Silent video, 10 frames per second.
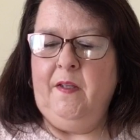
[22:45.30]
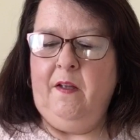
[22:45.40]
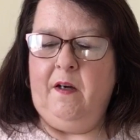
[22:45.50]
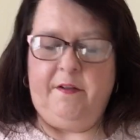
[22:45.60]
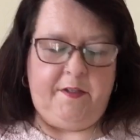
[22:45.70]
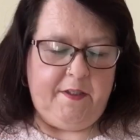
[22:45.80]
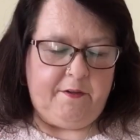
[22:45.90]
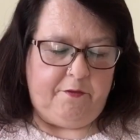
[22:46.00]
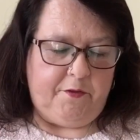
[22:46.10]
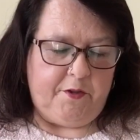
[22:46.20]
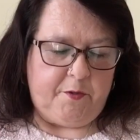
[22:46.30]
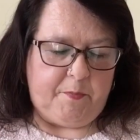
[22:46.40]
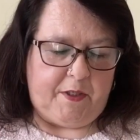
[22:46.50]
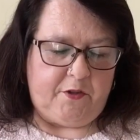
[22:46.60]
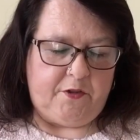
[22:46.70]
think the first
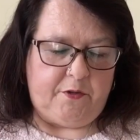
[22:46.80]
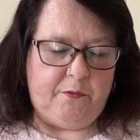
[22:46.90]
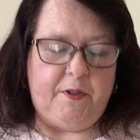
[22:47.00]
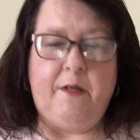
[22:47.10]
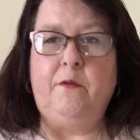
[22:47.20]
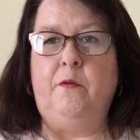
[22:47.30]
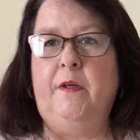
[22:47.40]
batch sold out quite